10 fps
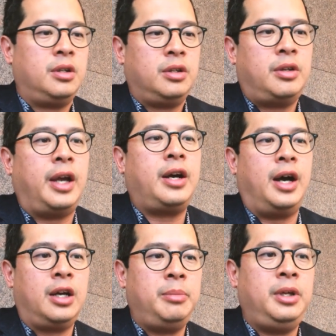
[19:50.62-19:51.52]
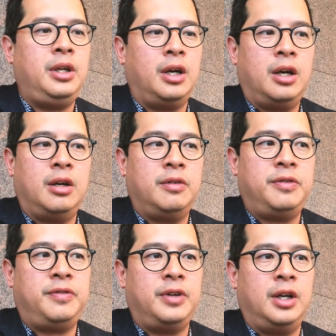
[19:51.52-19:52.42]
dichotomy
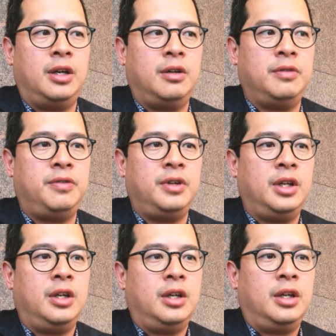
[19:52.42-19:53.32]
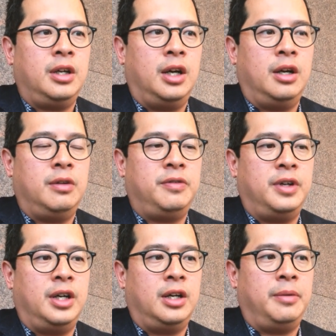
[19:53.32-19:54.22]
of of of
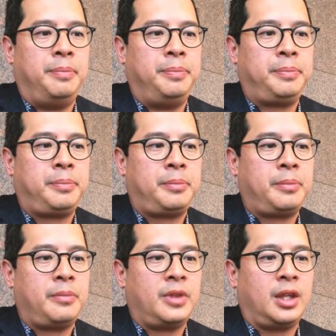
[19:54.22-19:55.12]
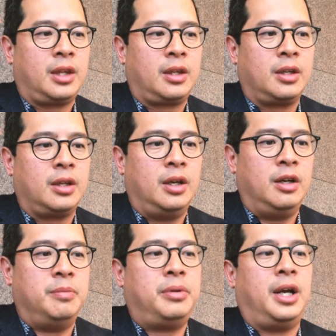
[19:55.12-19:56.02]
um,
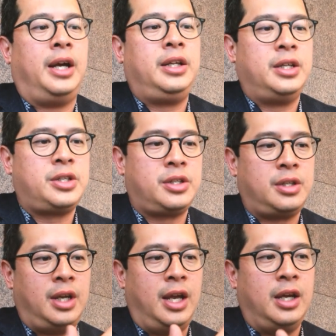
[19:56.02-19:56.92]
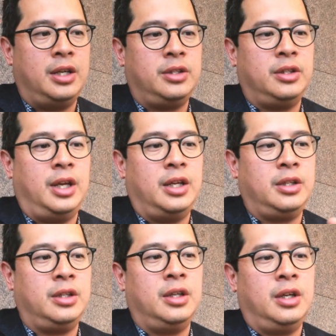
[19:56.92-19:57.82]
of blindness and
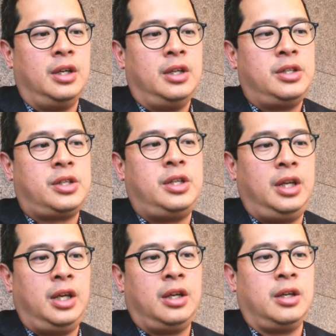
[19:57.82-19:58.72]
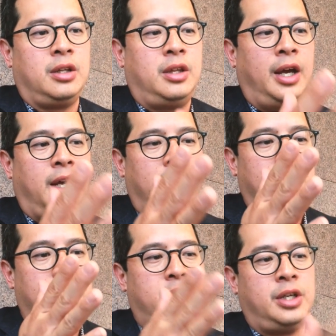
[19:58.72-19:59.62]
and seeing that
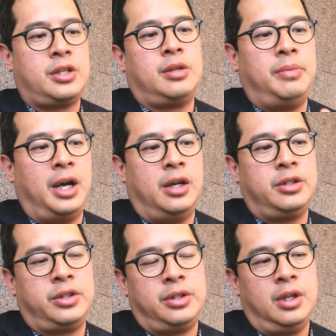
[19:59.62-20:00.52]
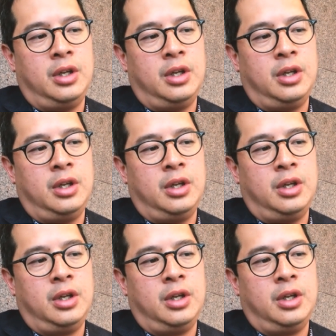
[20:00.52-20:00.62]
is just about